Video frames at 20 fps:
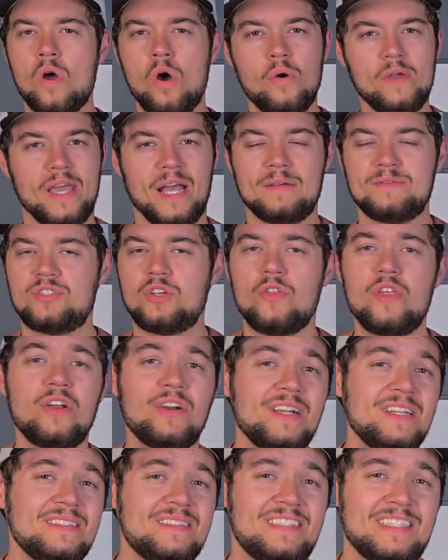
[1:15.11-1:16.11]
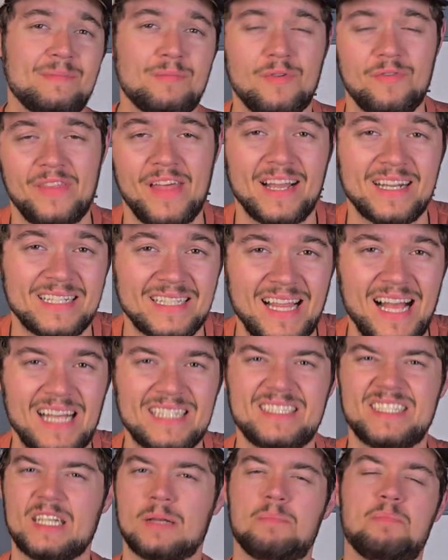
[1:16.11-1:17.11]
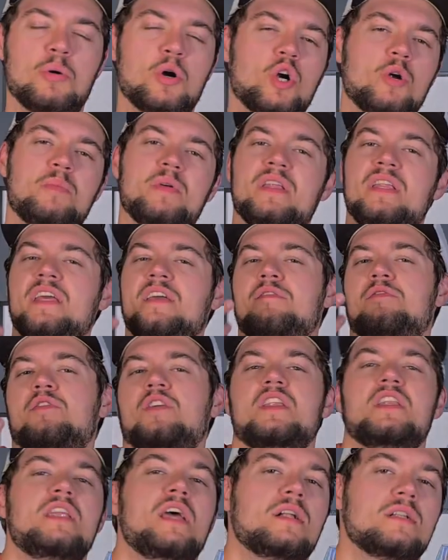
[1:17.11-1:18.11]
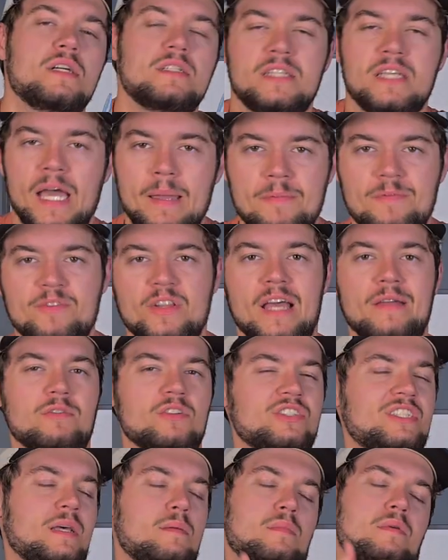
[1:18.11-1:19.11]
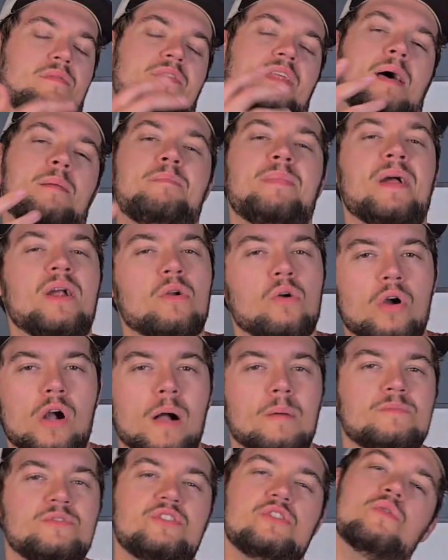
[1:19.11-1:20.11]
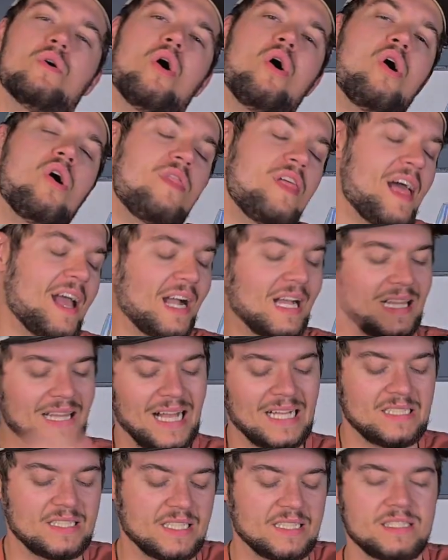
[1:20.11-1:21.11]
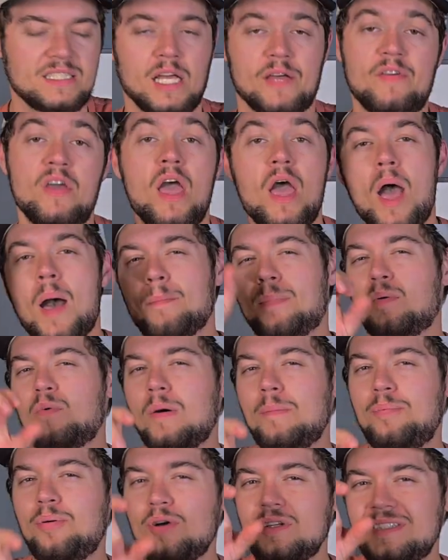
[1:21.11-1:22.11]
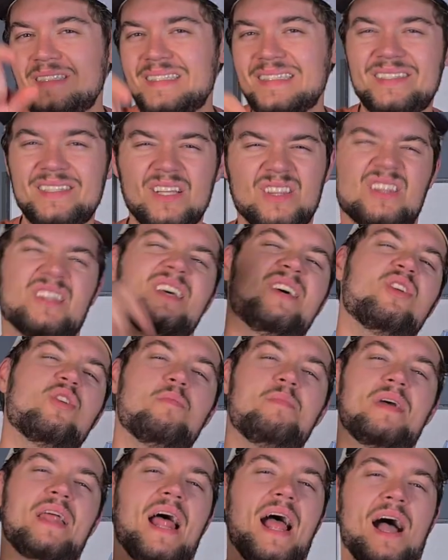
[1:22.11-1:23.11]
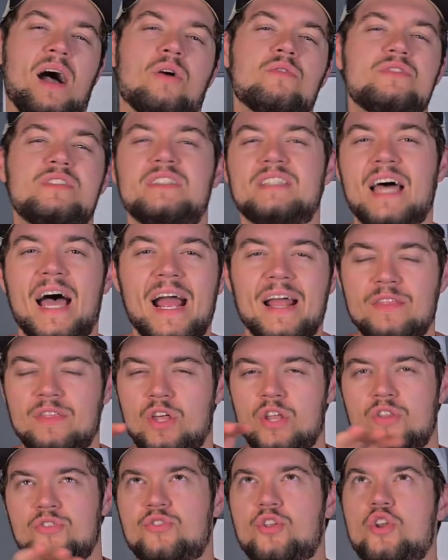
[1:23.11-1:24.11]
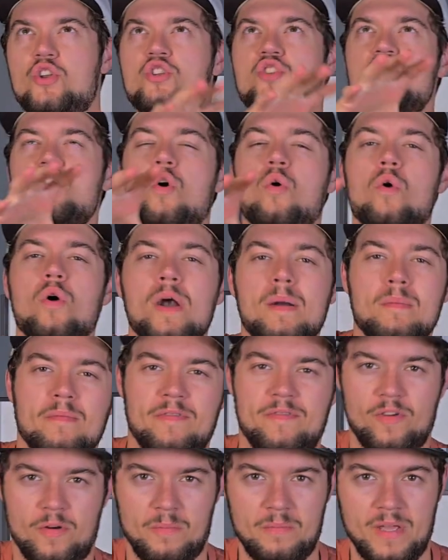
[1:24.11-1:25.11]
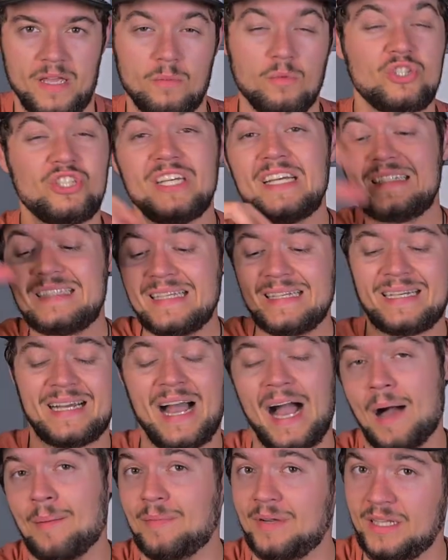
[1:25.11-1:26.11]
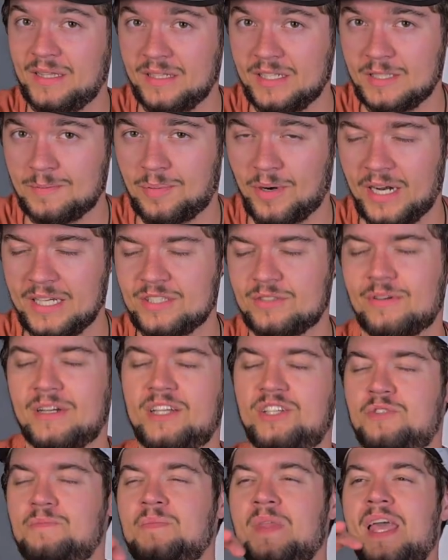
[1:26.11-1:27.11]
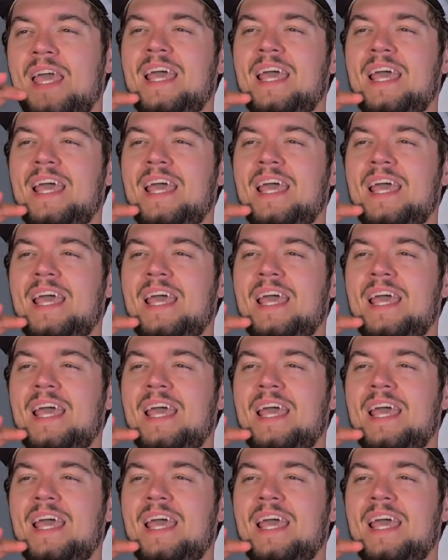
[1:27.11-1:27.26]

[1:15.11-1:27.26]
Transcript: Oh yeah, so there is some of that classic bourbon-y vanilla type flavor, some of that barrel comes through, all that classic stuff. But what puts this a little bit outside the norm for me, which isn't common in this price range,